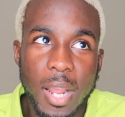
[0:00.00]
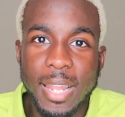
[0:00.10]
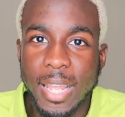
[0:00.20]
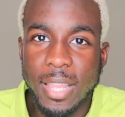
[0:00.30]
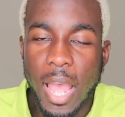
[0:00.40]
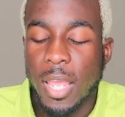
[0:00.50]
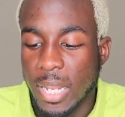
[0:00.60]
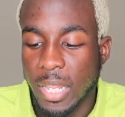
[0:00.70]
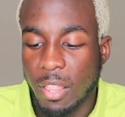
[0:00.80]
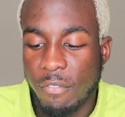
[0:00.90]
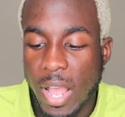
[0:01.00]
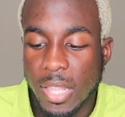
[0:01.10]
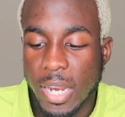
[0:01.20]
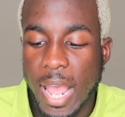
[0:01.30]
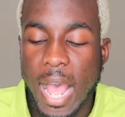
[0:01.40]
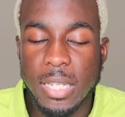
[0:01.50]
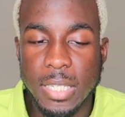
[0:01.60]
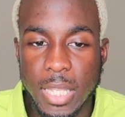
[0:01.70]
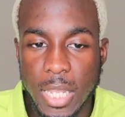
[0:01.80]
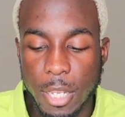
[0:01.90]
I like that. I like the fact that it
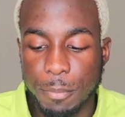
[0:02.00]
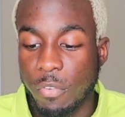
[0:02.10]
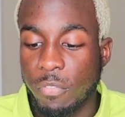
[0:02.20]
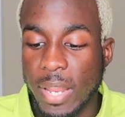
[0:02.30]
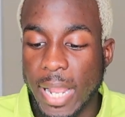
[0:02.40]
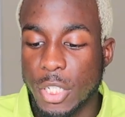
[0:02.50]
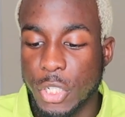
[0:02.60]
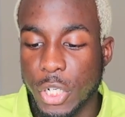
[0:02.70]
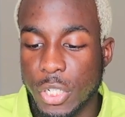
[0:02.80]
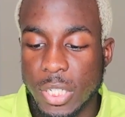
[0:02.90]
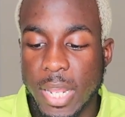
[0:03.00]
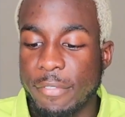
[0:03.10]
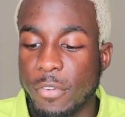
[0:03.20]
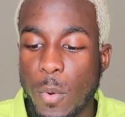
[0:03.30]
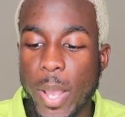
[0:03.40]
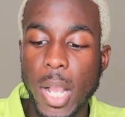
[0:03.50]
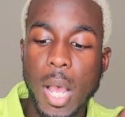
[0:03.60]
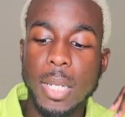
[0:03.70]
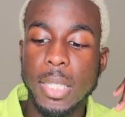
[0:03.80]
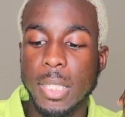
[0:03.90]
has the reflector stuff going
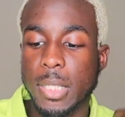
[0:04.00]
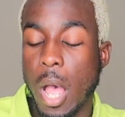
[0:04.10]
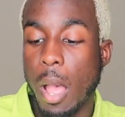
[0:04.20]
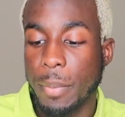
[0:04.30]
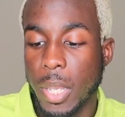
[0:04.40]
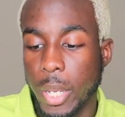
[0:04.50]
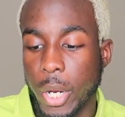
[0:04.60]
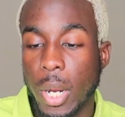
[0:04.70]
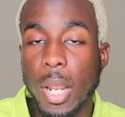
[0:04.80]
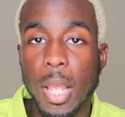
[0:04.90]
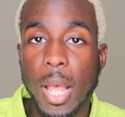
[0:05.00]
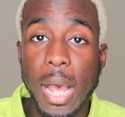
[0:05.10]
on at the top here.